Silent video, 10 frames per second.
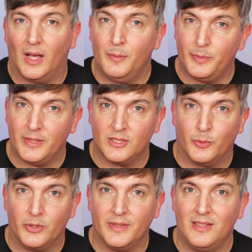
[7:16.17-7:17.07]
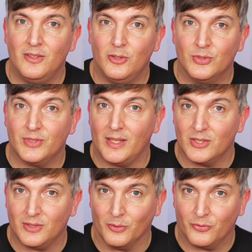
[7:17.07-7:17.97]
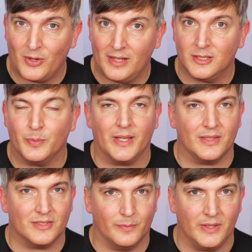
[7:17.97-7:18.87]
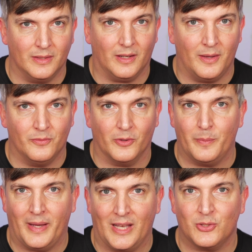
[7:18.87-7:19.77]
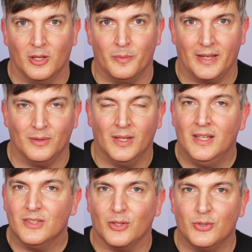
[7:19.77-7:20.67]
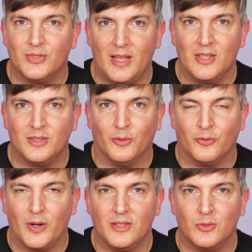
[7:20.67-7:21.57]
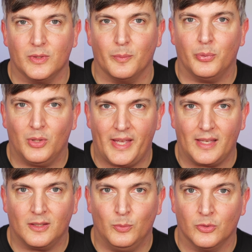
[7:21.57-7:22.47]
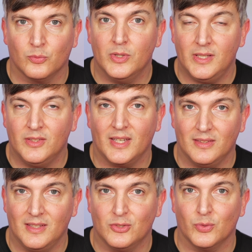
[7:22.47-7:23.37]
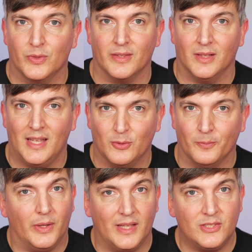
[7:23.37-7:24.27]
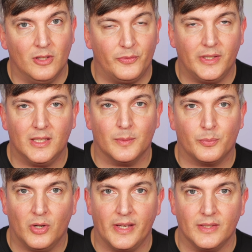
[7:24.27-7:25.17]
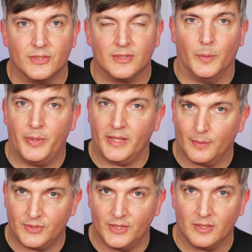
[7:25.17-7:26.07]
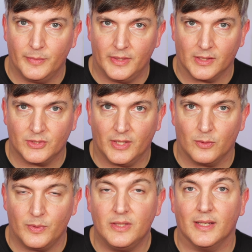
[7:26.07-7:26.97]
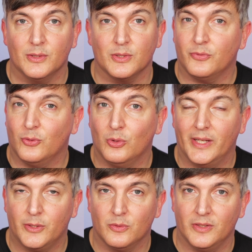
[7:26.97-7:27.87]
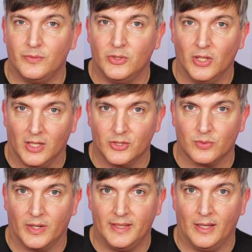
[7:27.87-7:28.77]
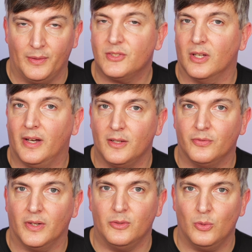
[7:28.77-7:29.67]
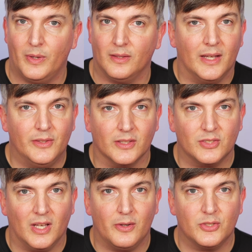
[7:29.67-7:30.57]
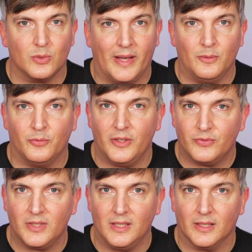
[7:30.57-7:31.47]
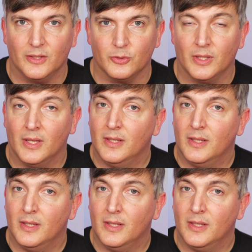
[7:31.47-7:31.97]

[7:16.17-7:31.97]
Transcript: I'm a little bit disappointed they didn't use stainless steel frets, but that's something that I'm very passionate about. So stainless steel frets with a plec would really take these to another level. But let's not forget the price. The pickup system in the guitar retails at $450 right now. That's the Hi-Fi Duet. And the guitar is around $1,500.